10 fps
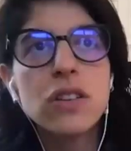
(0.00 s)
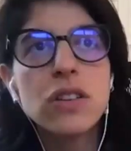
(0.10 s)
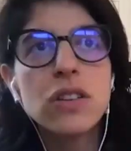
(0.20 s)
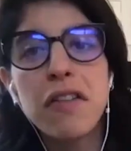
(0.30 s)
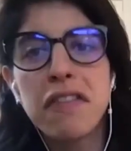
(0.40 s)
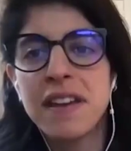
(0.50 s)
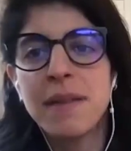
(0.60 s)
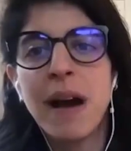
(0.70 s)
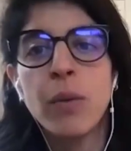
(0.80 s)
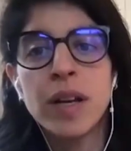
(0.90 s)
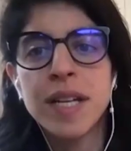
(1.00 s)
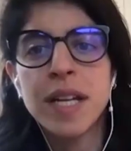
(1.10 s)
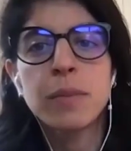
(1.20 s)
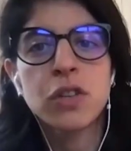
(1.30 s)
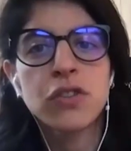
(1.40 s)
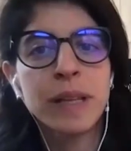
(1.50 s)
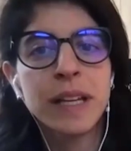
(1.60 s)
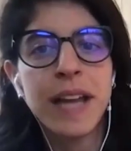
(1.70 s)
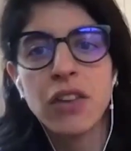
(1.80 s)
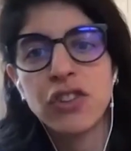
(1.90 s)
here's how to think about what data
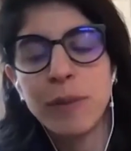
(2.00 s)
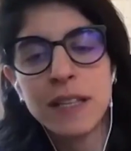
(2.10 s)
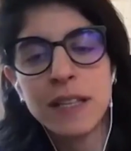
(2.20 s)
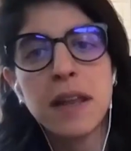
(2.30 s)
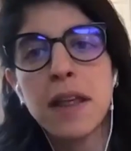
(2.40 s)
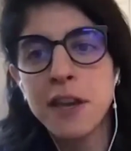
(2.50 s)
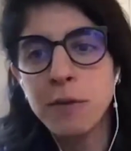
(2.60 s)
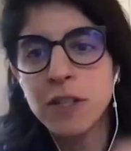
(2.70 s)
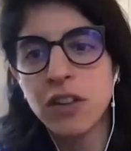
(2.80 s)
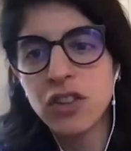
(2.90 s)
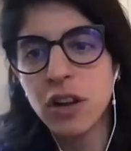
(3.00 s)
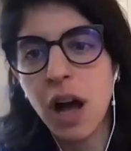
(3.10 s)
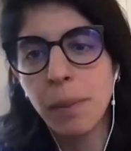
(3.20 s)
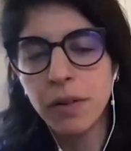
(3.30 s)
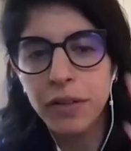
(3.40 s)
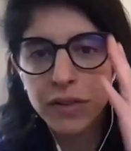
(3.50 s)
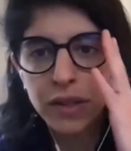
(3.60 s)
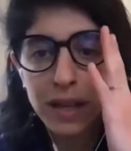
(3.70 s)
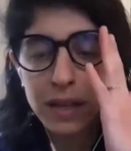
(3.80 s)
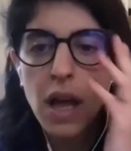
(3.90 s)
observability actually means. And I think we touched on a couple
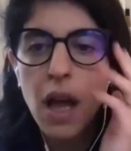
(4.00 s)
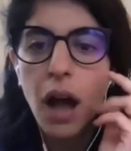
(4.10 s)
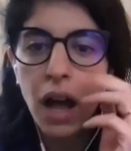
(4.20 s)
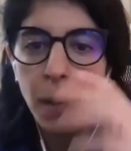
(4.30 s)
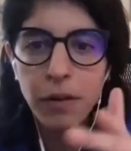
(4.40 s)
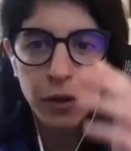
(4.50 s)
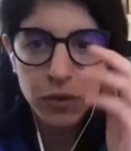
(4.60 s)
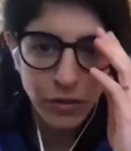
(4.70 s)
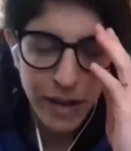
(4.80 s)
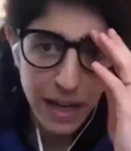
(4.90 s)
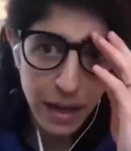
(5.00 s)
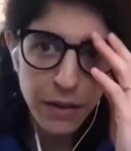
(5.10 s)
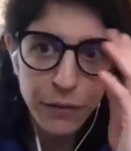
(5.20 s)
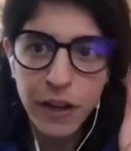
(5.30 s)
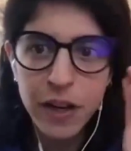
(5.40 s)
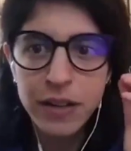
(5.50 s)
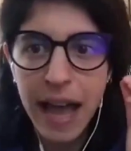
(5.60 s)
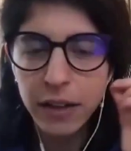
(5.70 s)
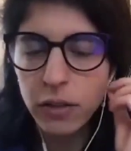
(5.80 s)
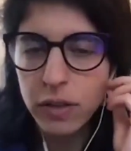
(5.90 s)
of those already in very
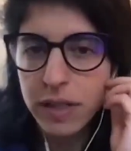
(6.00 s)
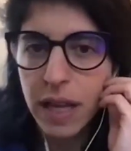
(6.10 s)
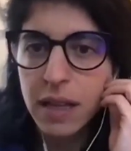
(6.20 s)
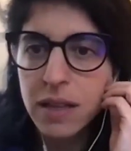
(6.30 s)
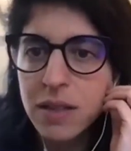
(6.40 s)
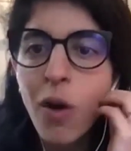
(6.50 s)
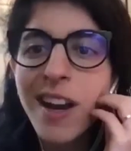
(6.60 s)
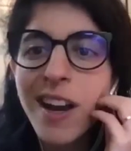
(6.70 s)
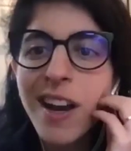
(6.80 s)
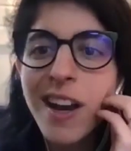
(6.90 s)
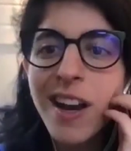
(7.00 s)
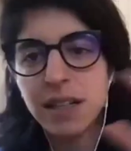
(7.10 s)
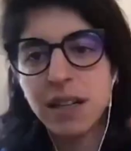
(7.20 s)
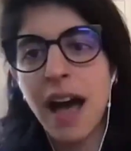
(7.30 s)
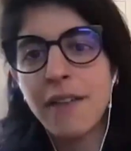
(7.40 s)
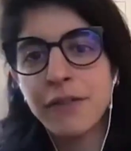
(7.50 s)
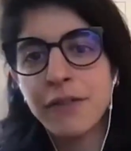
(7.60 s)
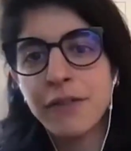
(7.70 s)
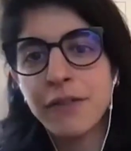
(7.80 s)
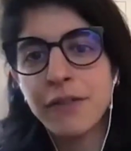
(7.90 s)
technical sense. One is it has to have
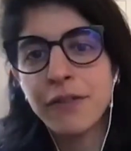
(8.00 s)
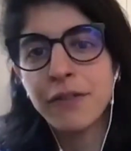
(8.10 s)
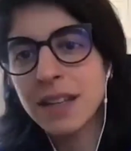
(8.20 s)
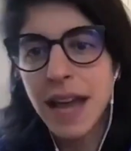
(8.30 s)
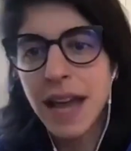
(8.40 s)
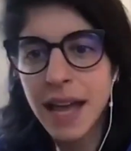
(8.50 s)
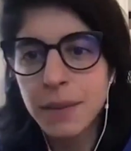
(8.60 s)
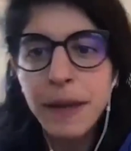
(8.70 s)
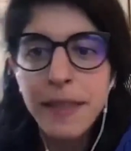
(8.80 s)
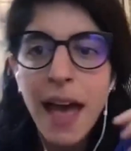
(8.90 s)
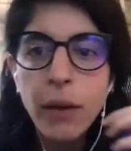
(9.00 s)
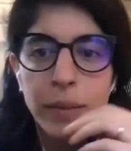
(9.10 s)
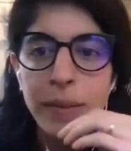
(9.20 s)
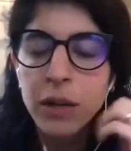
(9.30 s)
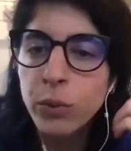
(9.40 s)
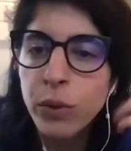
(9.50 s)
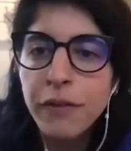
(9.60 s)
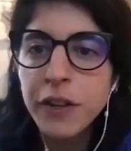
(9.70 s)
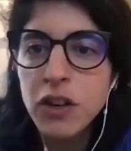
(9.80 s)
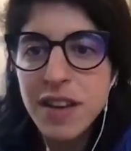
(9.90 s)
coverage end to end. By that, we mean
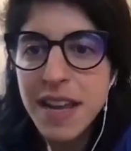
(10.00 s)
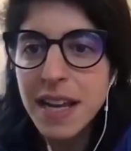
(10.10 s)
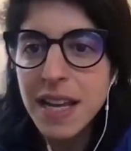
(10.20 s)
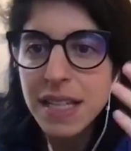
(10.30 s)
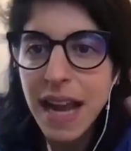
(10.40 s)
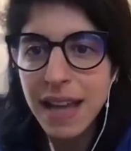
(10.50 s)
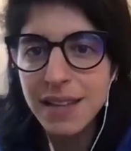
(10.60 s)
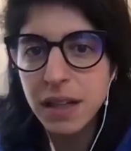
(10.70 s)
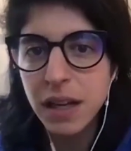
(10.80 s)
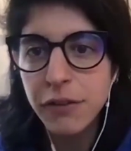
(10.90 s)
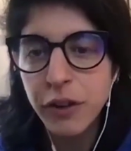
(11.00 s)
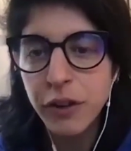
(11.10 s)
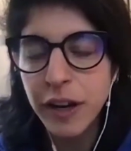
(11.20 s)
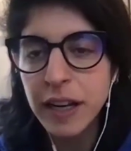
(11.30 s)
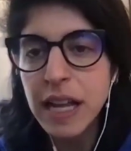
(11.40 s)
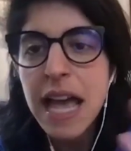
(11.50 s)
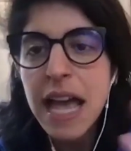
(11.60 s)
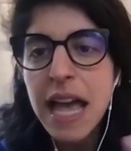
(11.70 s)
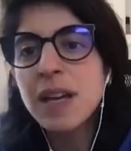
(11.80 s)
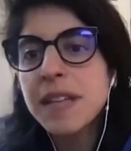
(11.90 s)
wherever your data is, it has to cover it.
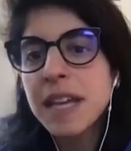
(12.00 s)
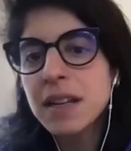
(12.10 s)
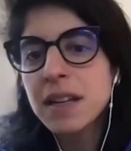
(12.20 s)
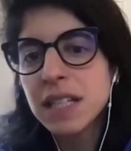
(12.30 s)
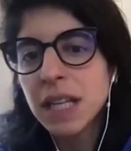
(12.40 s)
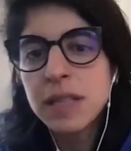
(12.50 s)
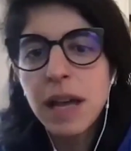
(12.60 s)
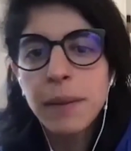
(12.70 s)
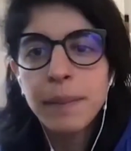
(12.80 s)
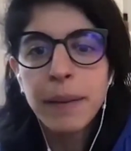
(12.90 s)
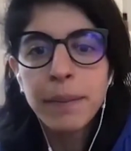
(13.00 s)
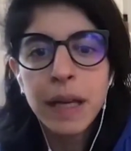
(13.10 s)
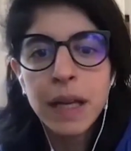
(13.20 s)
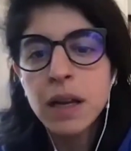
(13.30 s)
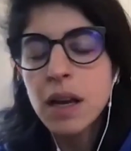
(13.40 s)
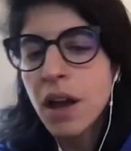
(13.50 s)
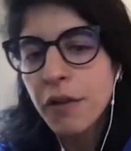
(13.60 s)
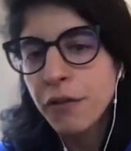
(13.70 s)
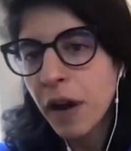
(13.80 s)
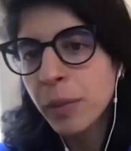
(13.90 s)
Now, for some data teams, that might mean
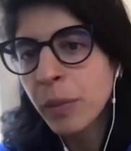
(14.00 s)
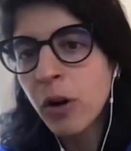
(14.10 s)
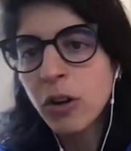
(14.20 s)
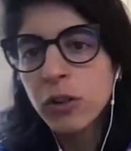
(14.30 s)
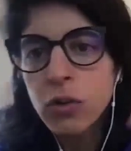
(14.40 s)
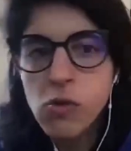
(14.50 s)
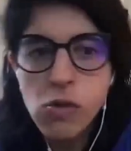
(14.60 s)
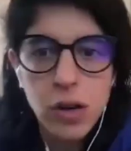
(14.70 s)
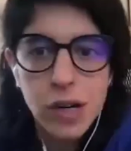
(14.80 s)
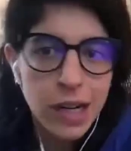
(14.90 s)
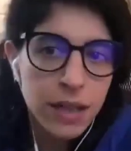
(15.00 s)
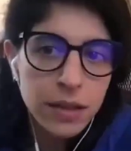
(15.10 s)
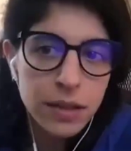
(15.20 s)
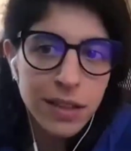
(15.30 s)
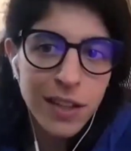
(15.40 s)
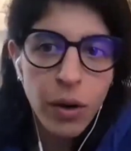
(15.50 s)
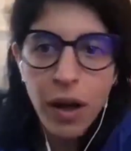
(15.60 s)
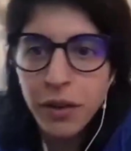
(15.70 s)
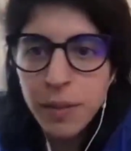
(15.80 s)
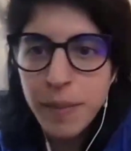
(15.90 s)
Firebolt or
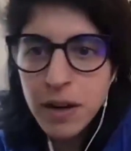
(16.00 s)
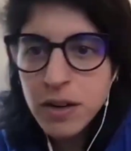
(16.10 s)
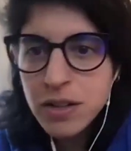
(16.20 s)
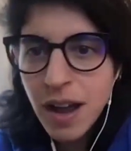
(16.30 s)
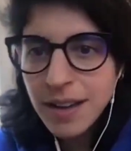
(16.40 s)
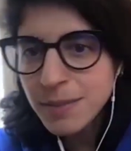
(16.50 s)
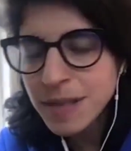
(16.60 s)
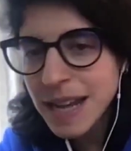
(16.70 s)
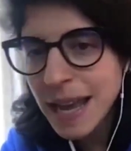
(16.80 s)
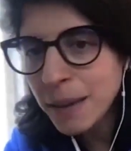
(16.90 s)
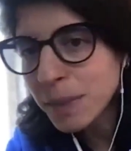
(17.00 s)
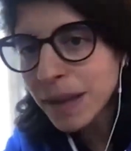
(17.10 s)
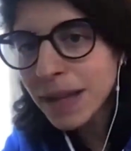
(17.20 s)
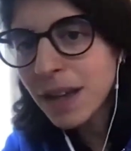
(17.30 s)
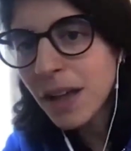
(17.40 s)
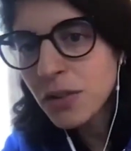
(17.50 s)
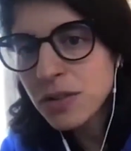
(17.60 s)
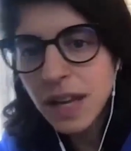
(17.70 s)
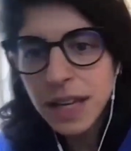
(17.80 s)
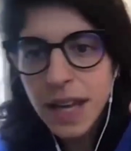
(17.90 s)
other competitors not to be named, but
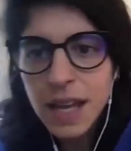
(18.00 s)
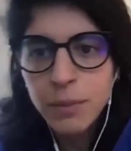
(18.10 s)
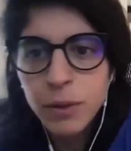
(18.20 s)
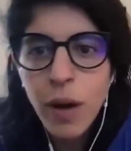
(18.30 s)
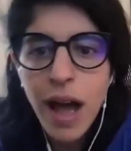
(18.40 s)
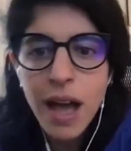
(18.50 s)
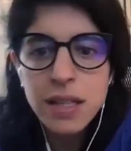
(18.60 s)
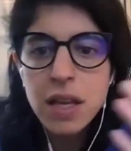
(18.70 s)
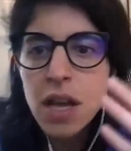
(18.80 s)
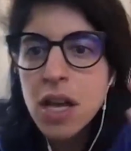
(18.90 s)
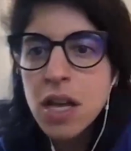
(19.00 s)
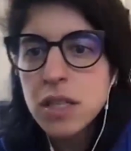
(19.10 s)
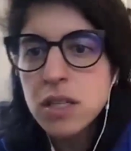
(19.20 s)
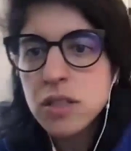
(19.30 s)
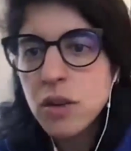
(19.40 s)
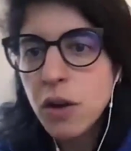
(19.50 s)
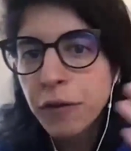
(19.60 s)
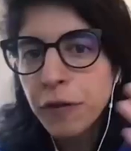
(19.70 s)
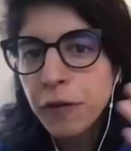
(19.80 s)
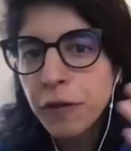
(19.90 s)
others like AWS, Snowflake,
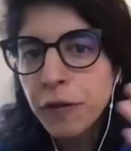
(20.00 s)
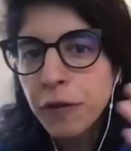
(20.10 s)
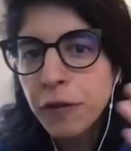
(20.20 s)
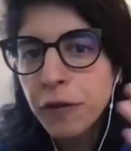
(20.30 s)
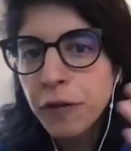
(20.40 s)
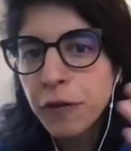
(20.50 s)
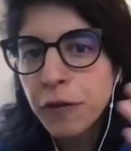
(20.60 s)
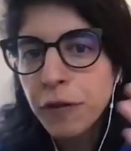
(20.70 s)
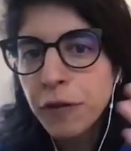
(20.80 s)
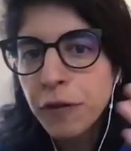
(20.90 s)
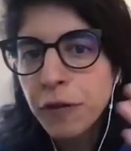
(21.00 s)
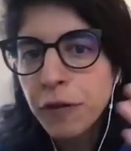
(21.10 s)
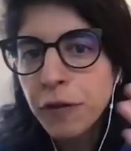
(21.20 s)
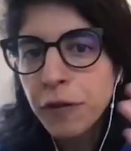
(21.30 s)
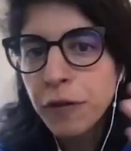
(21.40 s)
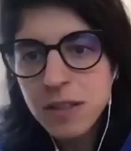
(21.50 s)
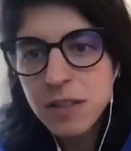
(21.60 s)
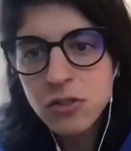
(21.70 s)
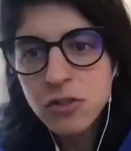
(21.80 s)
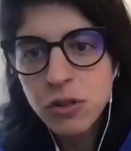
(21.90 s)
Databricks, right? Different types of
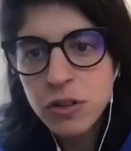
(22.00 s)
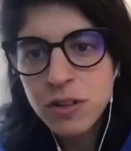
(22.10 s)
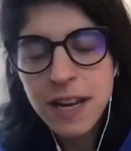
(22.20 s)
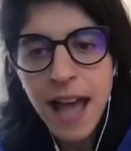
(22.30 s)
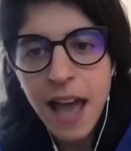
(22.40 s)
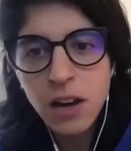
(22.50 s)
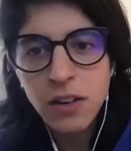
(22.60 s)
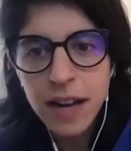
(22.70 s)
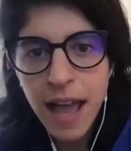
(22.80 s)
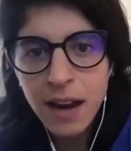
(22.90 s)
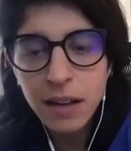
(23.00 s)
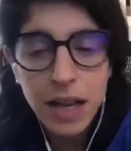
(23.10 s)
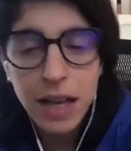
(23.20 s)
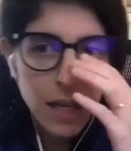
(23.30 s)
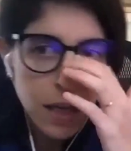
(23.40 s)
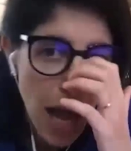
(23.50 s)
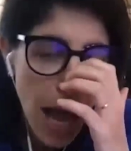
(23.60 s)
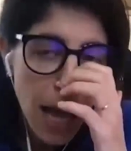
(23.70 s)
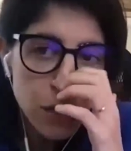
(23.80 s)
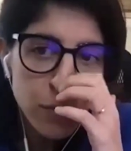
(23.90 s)
places to store your data, aggregate, analyze it,
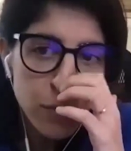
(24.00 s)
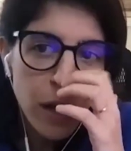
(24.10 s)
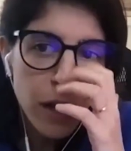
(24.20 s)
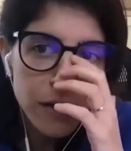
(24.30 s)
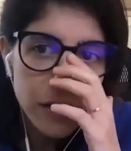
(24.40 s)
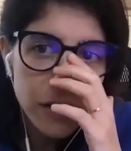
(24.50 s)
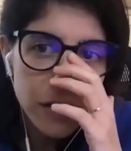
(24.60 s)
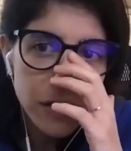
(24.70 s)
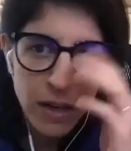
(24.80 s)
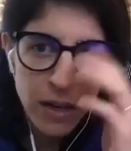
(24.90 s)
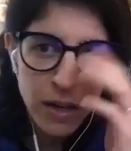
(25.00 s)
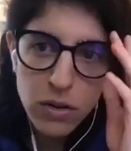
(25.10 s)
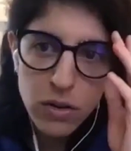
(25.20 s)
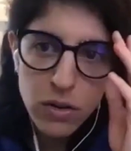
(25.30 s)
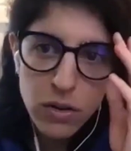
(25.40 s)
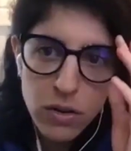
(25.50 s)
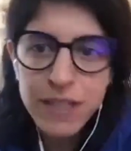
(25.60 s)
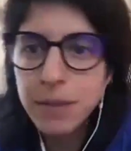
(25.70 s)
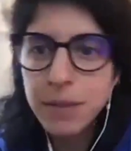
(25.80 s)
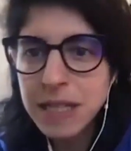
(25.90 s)
as well as your orchestrator. So you might have
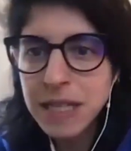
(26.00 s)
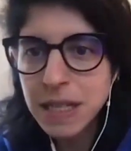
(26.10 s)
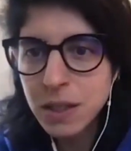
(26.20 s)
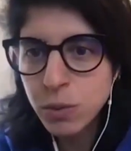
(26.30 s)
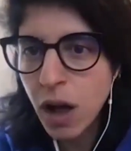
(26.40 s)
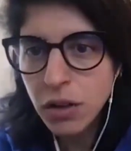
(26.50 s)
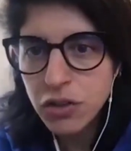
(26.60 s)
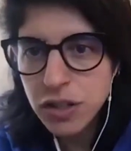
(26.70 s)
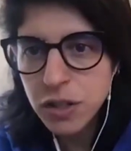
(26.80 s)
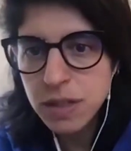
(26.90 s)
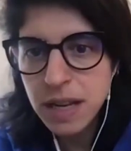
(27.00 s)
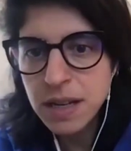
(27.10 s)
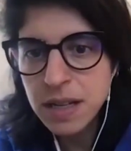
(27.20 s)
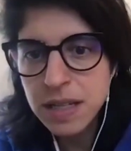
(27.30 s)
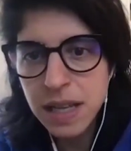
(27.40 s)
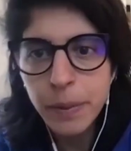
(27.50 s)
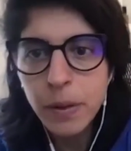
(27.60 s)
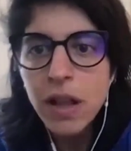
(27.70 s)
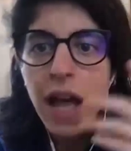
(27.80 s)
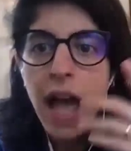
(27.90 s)
dbt as well, just use that as an example.